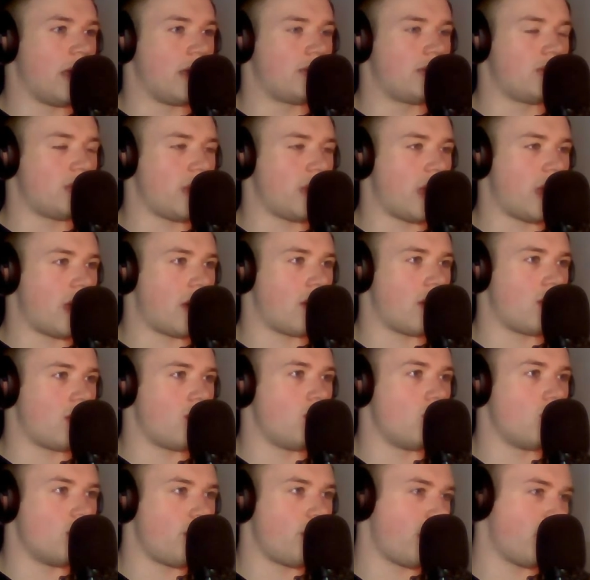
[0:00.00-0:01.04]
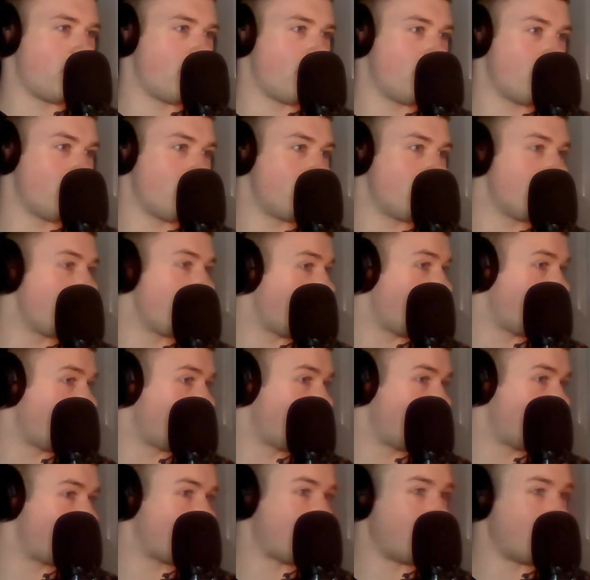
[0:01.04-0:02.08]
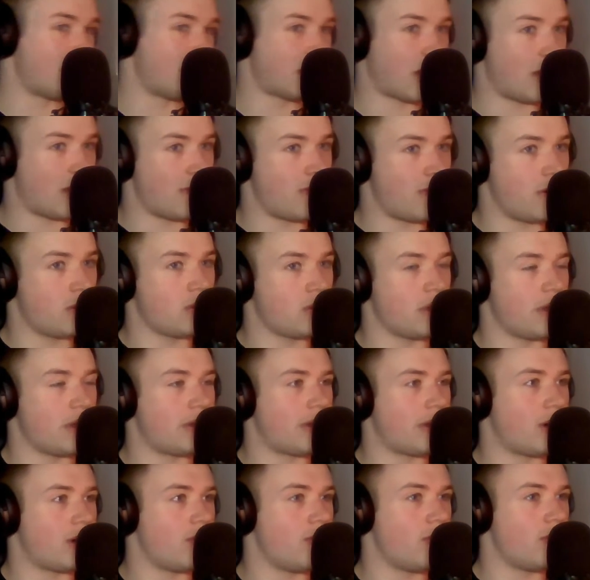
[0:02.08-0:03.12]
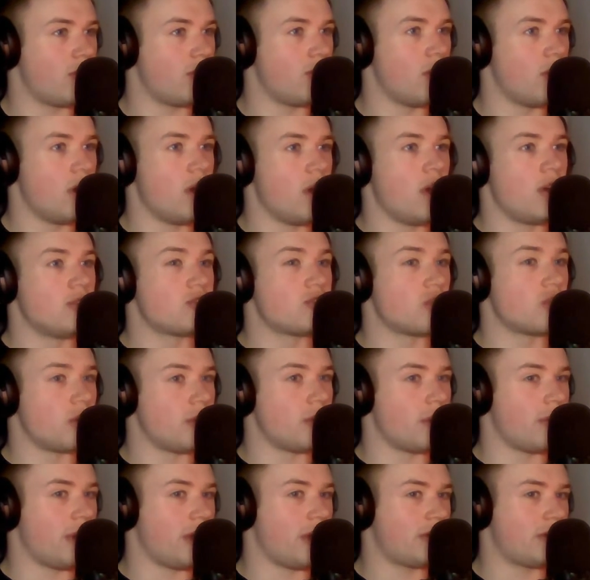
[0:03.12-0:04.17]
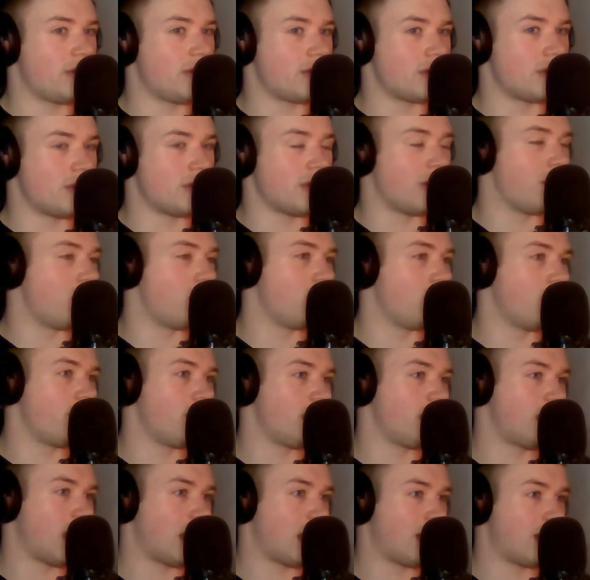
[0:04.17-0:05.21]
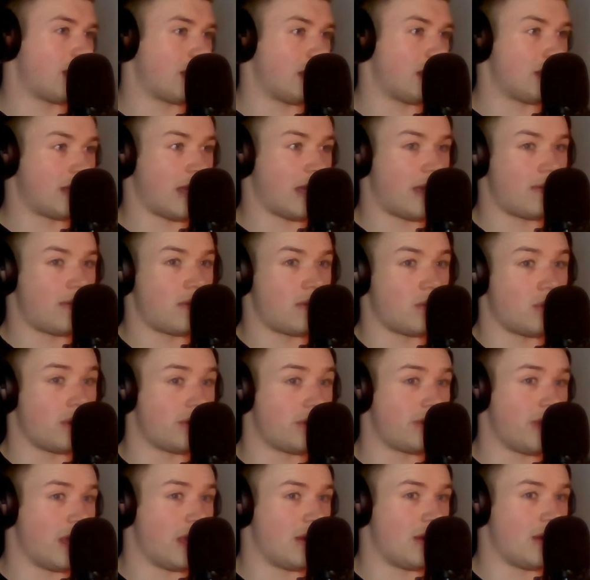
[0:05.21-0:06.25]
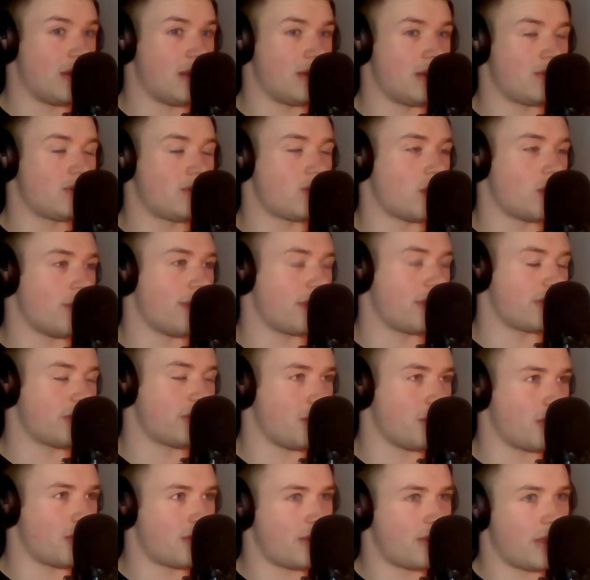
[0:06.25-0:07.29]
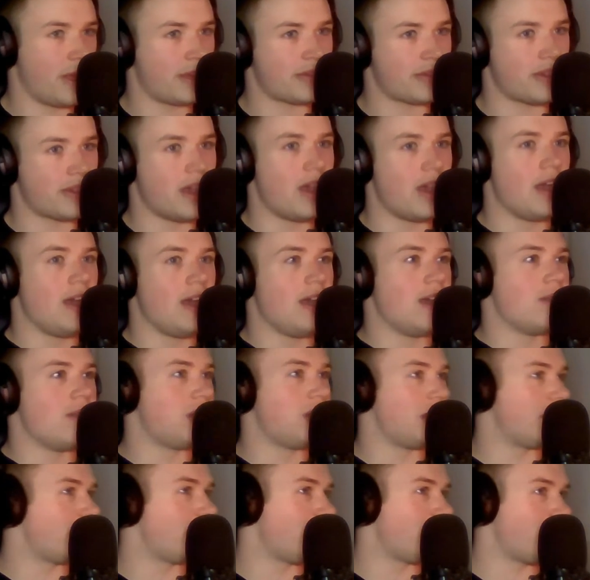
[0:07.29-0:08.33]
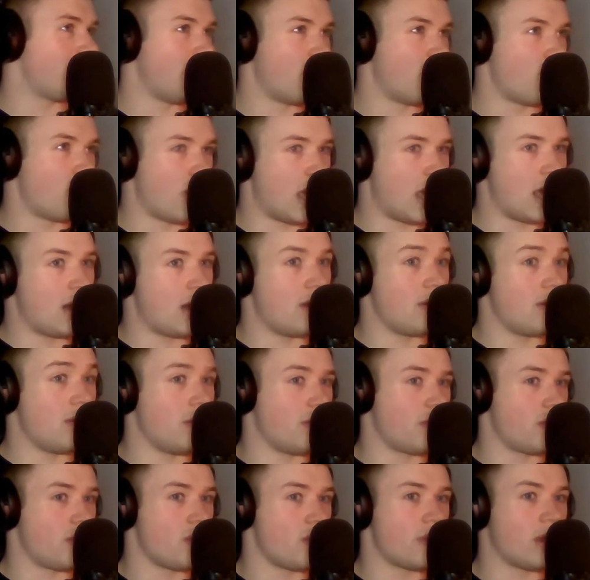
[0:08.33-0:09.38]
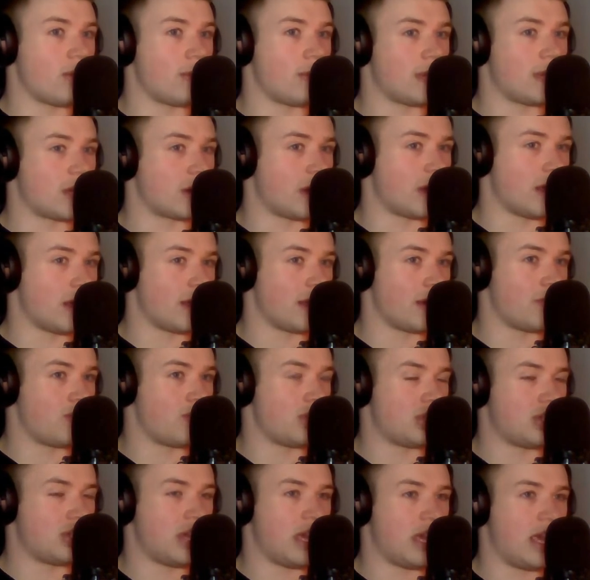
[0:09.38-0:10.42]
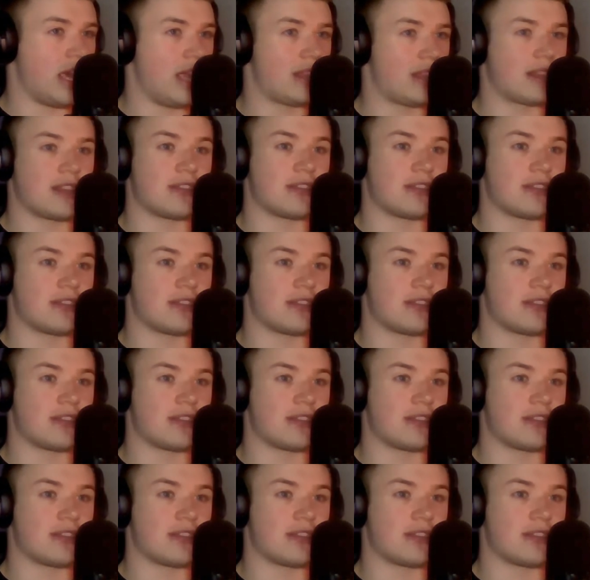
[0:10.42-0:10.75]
So yeah, hope you found this insightful and helpful. Drop me a message and let me know if you did, and if you want to see any topics similar to this, please leave me a rating and review. That would be greatly appreciated.